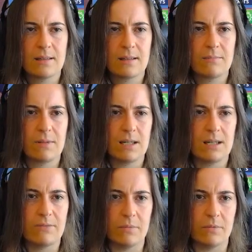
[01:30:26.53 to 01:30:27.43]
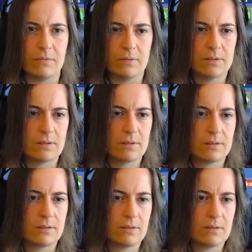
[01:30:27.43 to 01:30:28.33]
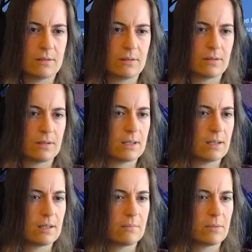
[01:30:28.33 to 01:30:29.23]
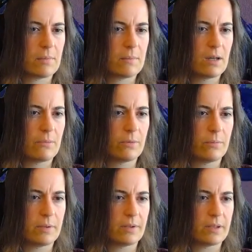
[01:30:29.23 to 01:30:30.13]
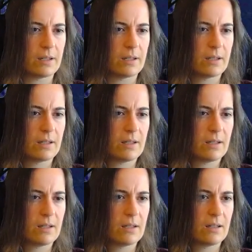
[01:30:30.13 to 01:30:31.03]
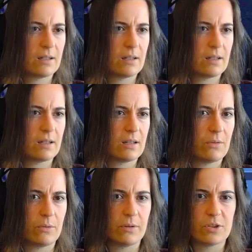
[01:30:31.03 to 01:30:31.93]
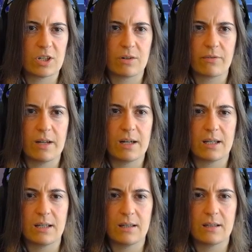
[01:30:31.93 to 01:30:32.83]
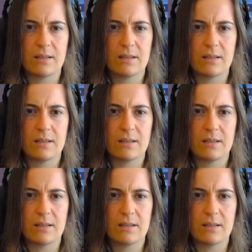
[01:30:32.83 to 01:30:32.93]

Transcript: Unbelievable. Um, maybe I will build a an oil generator here.